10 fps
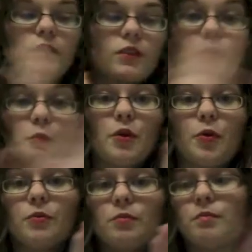just
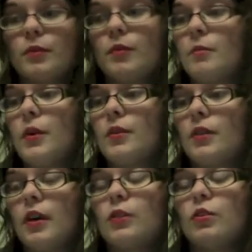use it when I'm
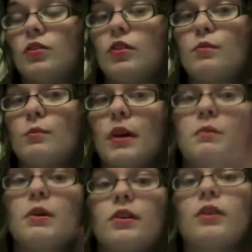just gonna nip out.
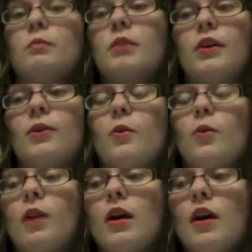But I
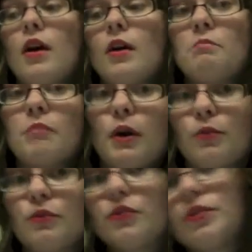usually use my American